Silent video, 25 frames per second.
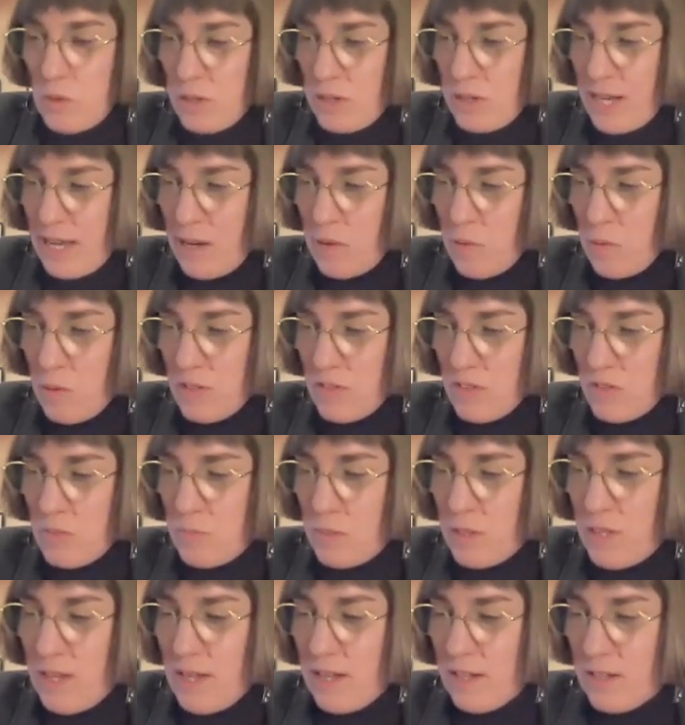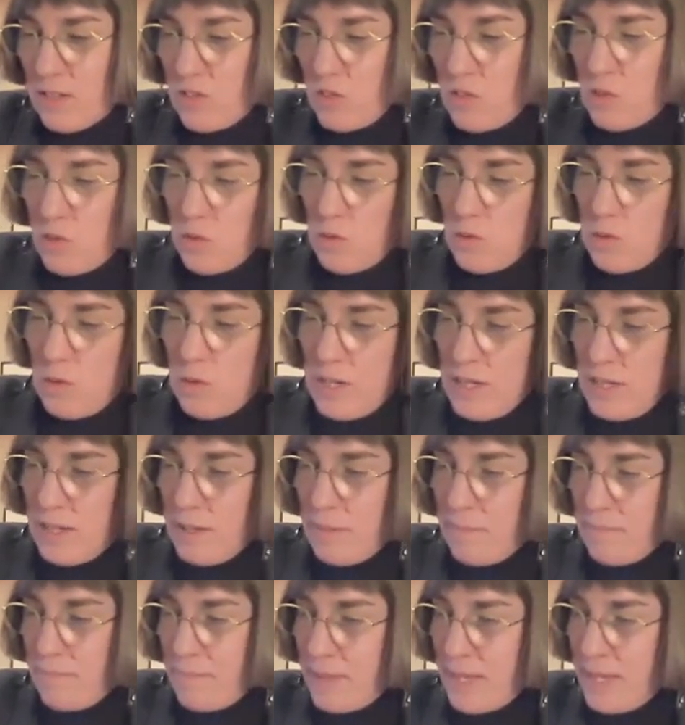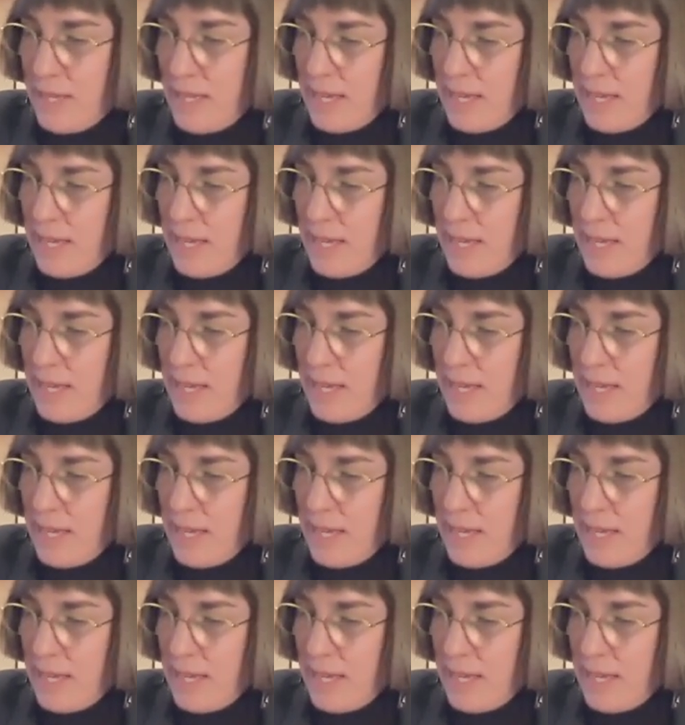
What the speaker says: had once belonged to